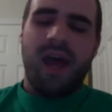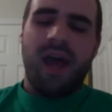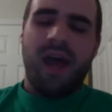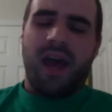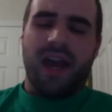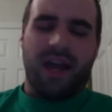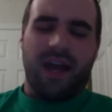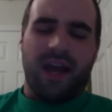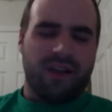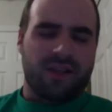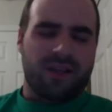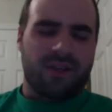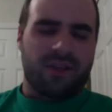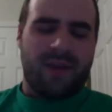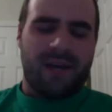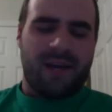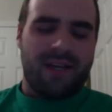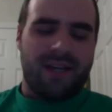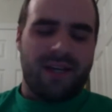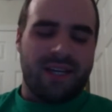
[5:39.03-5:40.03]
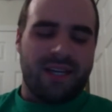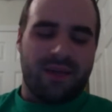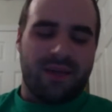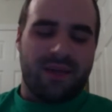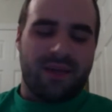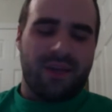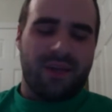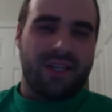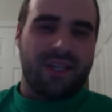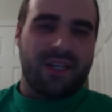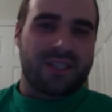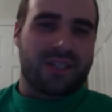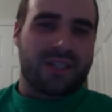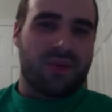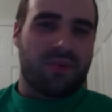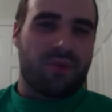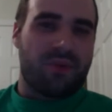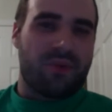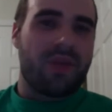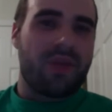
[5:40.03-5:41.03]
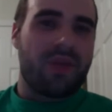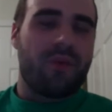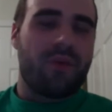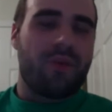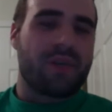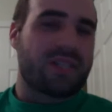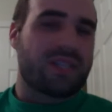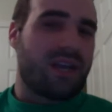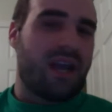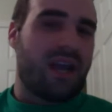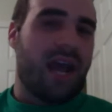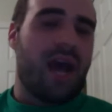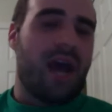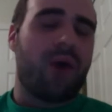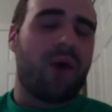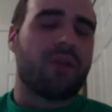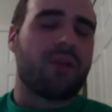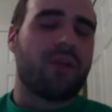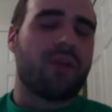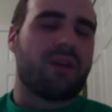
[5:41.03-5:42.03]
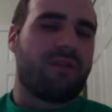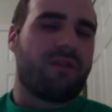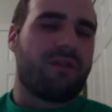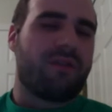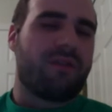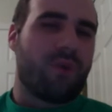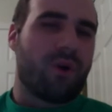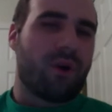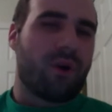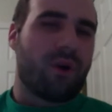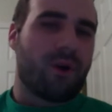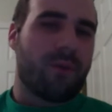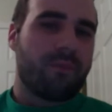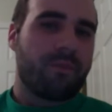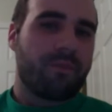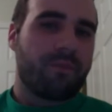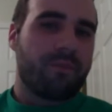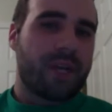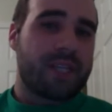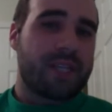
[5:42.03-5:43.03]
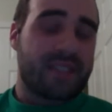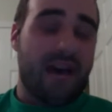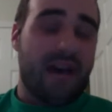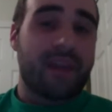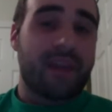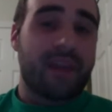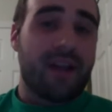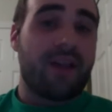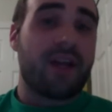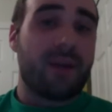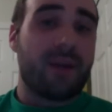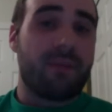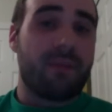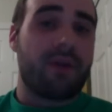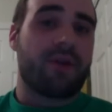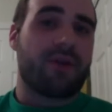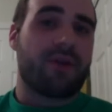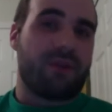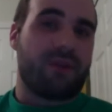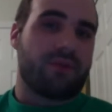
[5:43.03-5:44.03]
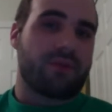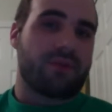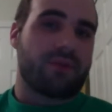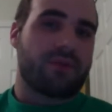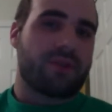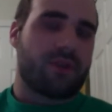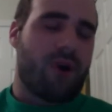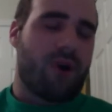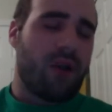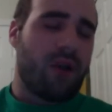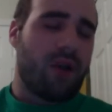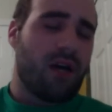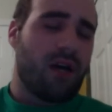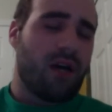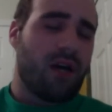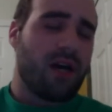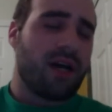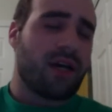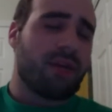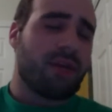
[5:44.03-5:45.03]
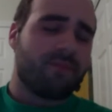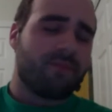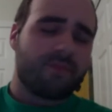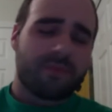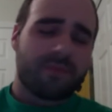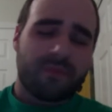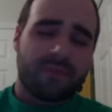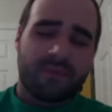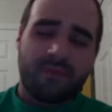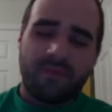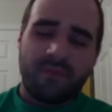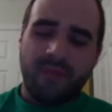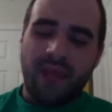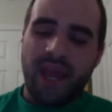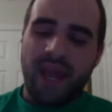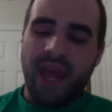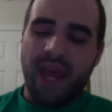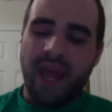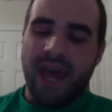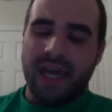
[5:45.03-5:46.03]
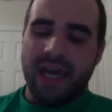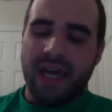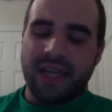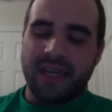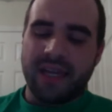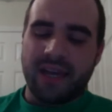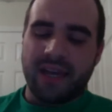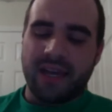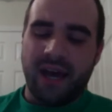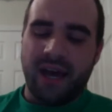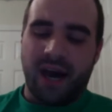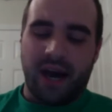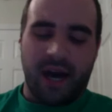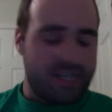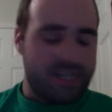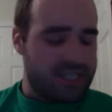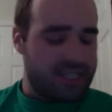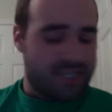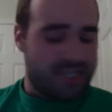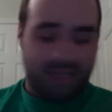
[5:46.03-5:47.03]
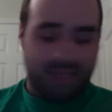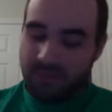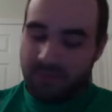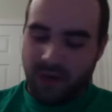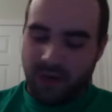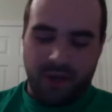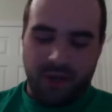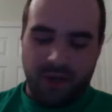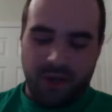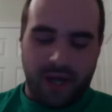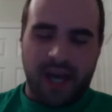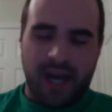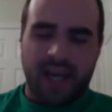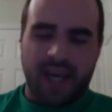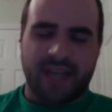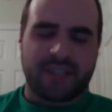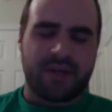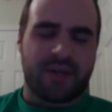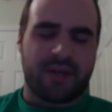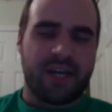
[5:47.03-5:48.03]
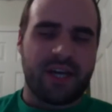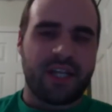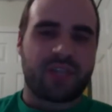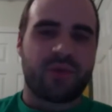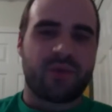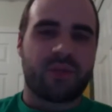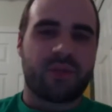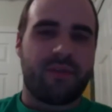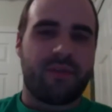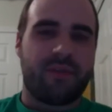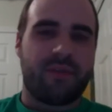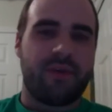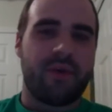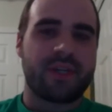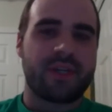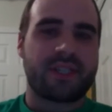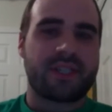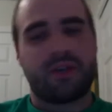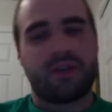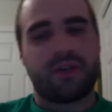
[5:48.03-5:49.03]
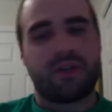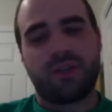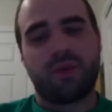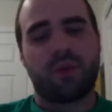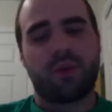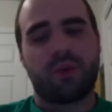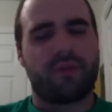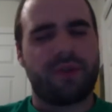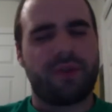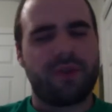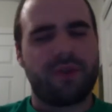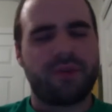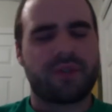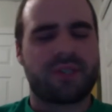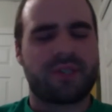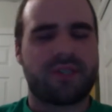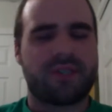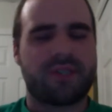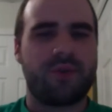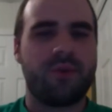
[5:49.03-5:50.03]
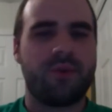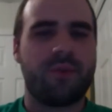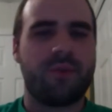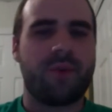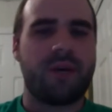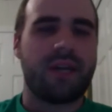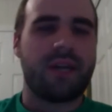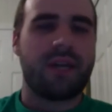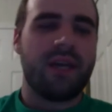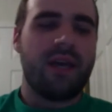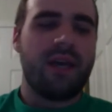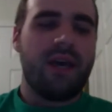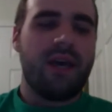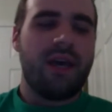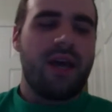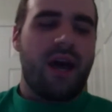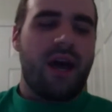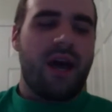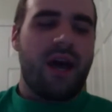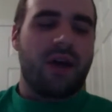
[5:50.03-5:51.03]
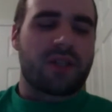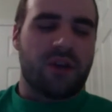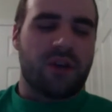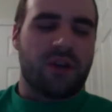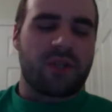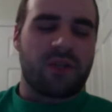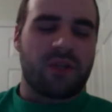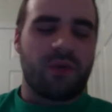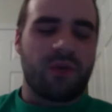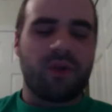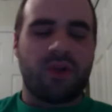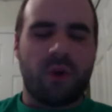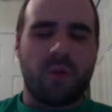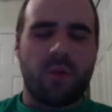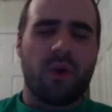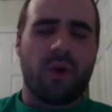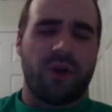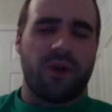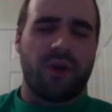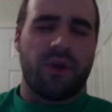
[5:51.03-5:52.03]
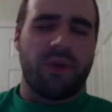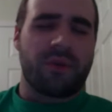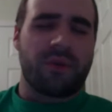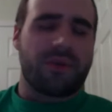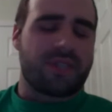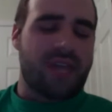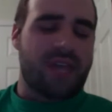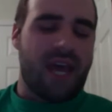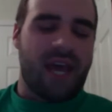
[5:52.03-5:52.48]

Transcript: And I looked about, and I realized there really wasn't an outlet for South Carolina beer news online. And I just said, I guess I'll kind of switch my focus. I'll do reviews too, but I'll start doing a little more news.